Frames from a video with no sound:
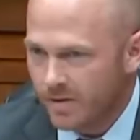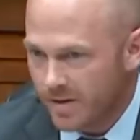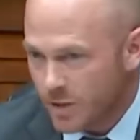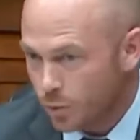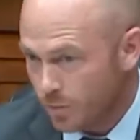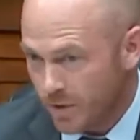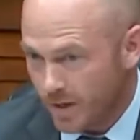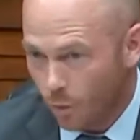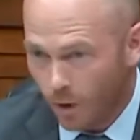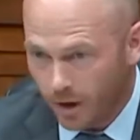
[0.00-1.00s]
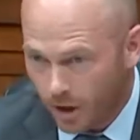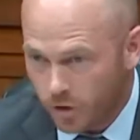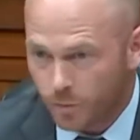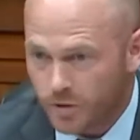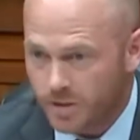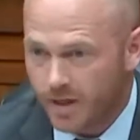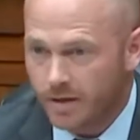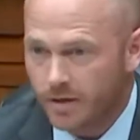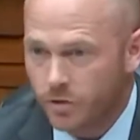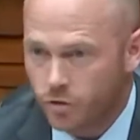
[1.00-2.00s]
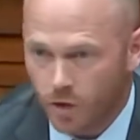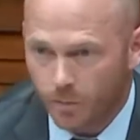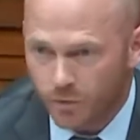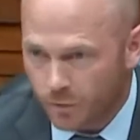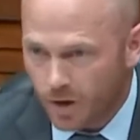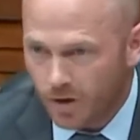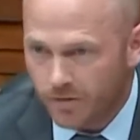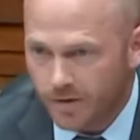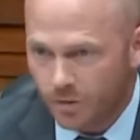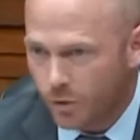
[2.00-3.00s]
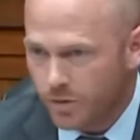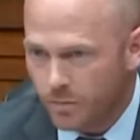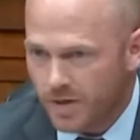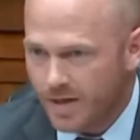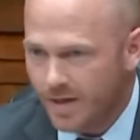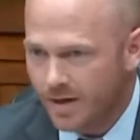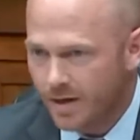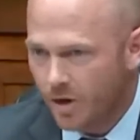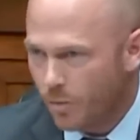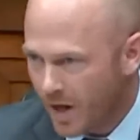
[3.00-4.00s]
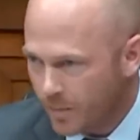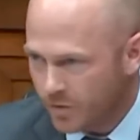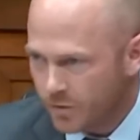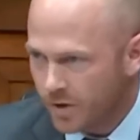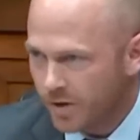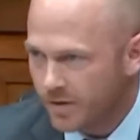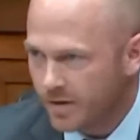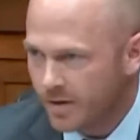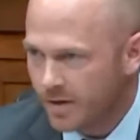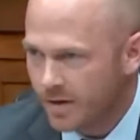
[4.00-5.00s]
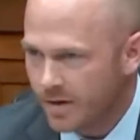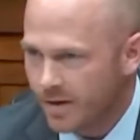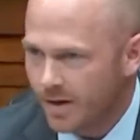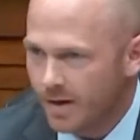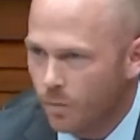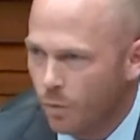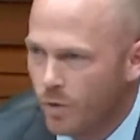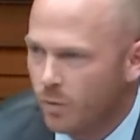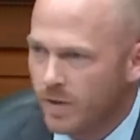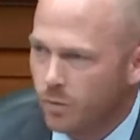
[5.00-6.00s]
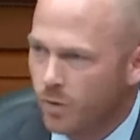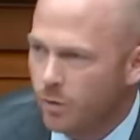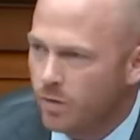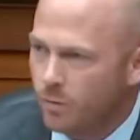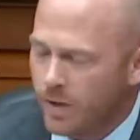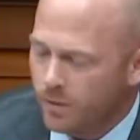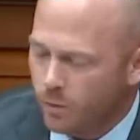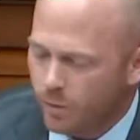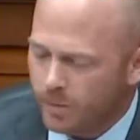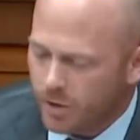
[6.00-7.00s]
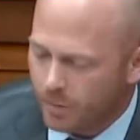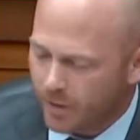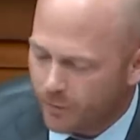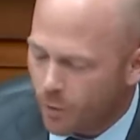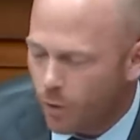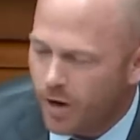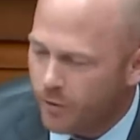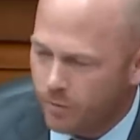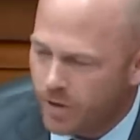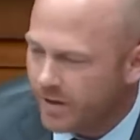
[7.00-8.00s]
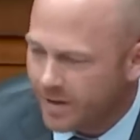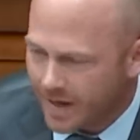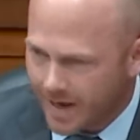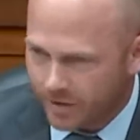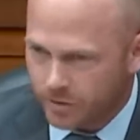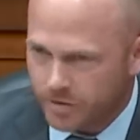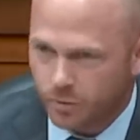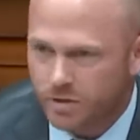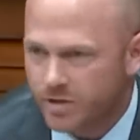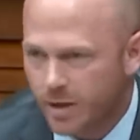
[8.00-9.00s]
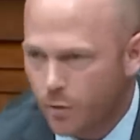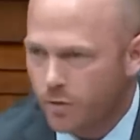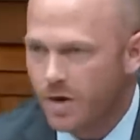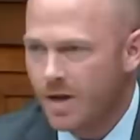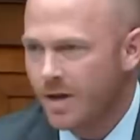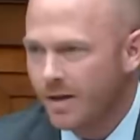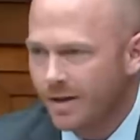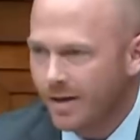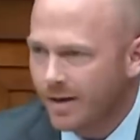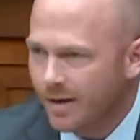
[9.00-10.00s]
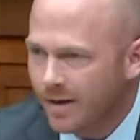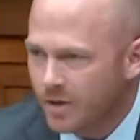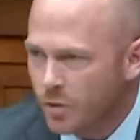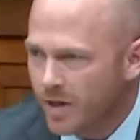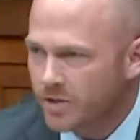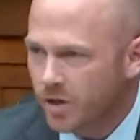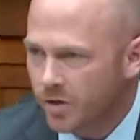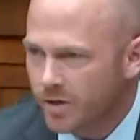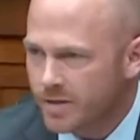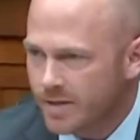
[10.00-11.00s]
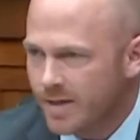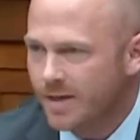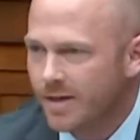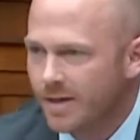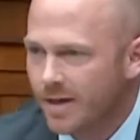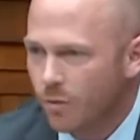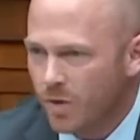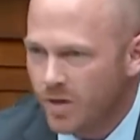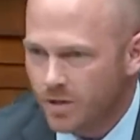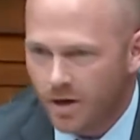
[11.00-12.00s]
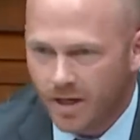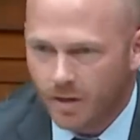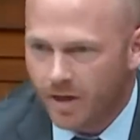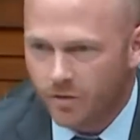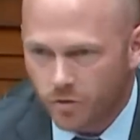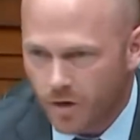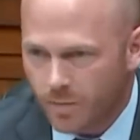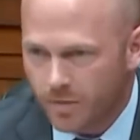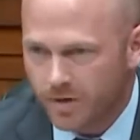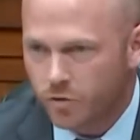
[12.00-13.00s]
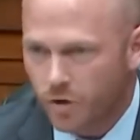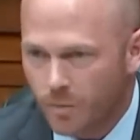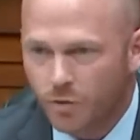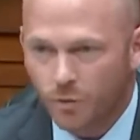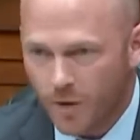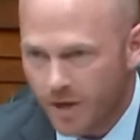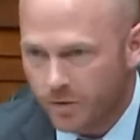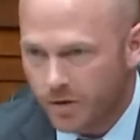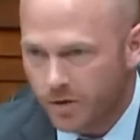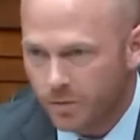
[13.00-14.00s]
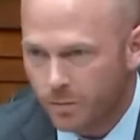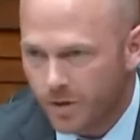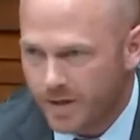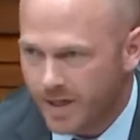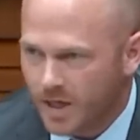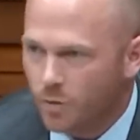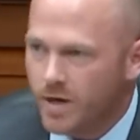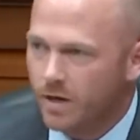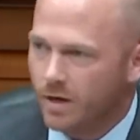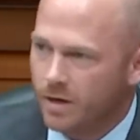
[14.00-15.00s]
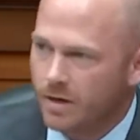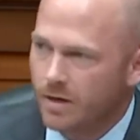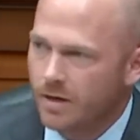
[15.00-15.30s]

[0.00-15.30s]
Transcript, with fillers: this would be 100% Trump's fault. It wouldn't be Obama's fault. Um, we, would be, we, wouldn't be, we wouldn't be talking about the $400 million that was sent over in uh, US currency. Uh, we'd be talking about Trump and Trump's failure. But here we are